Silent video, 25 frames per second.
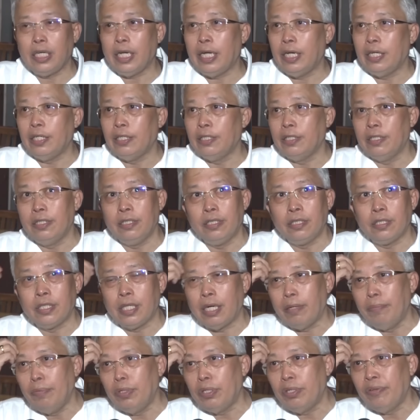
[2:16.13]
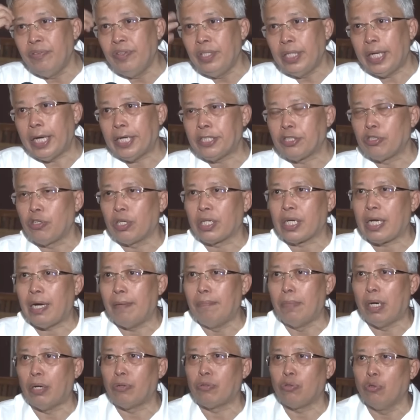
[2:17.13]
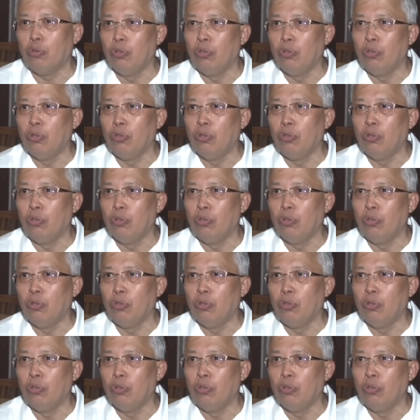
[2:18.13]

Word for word: and government of India has not come out.